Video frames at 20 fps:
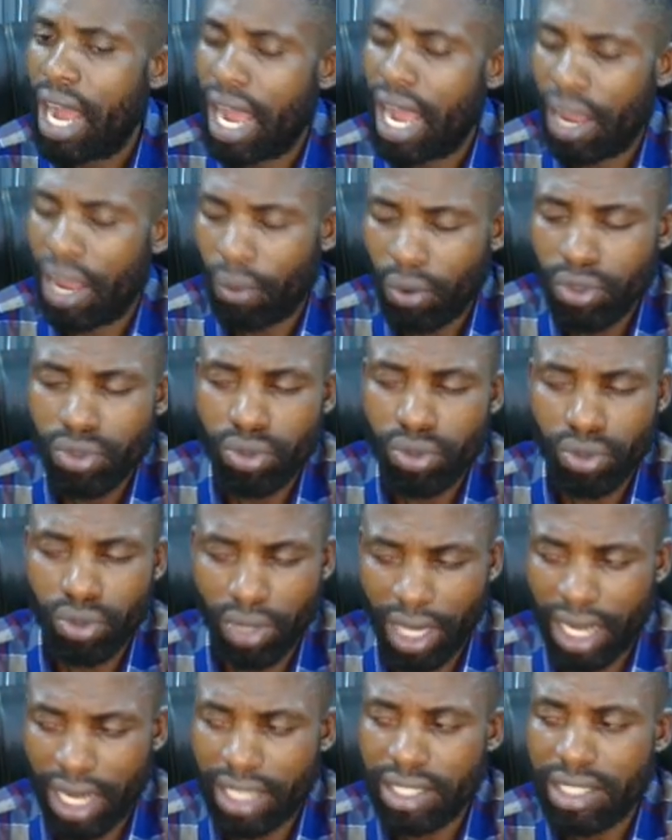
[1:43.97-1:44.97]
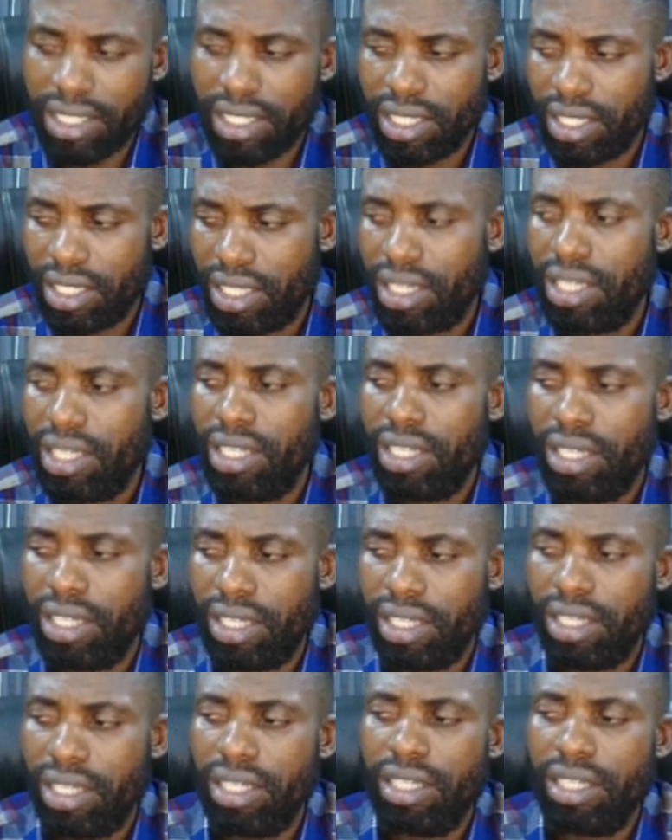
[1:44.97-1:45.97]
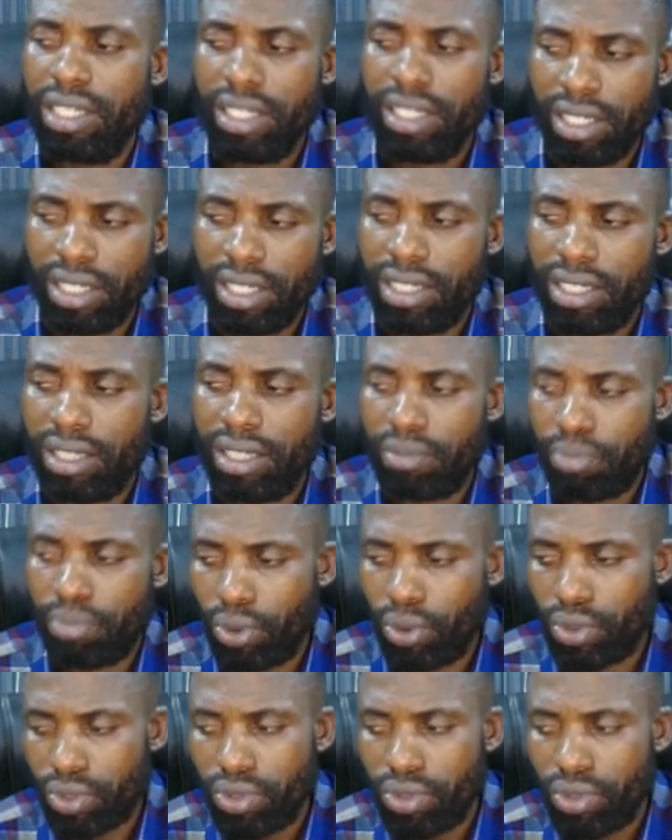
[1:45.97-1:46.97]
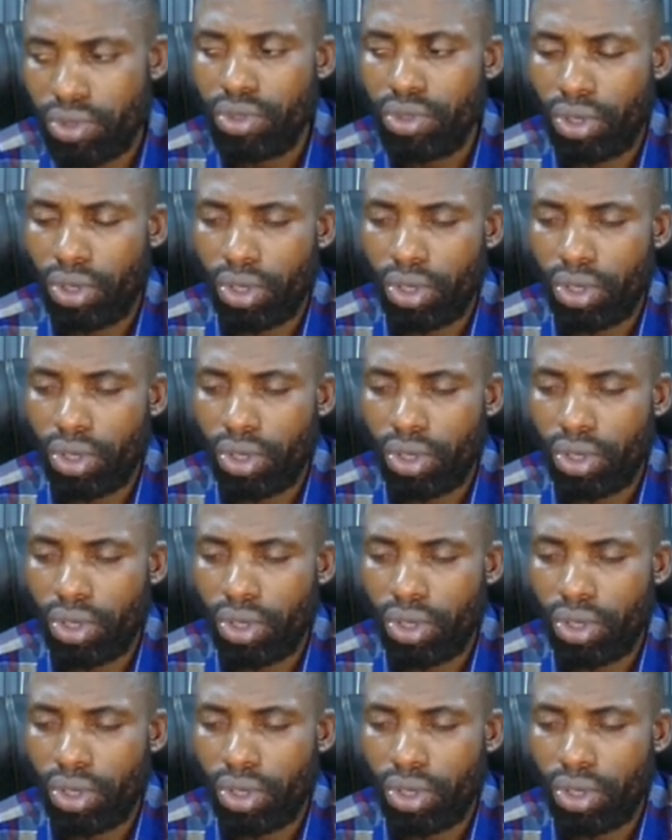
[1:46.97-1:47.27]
I want to write posts